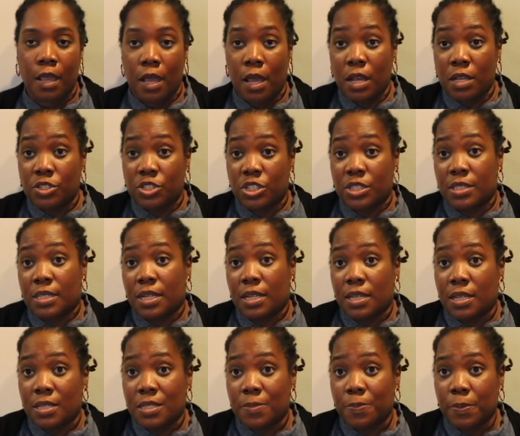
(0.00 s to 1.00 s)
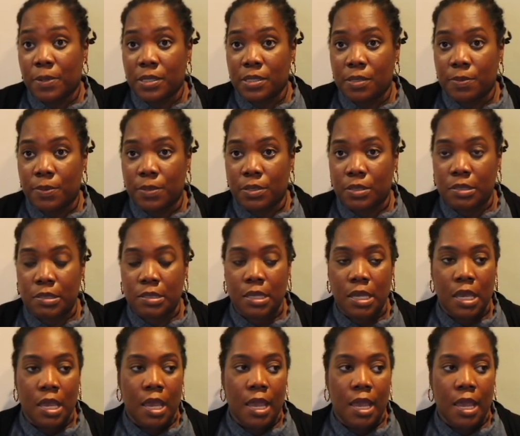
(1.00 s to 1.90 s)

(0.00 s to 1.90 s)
Jasenia's Printables.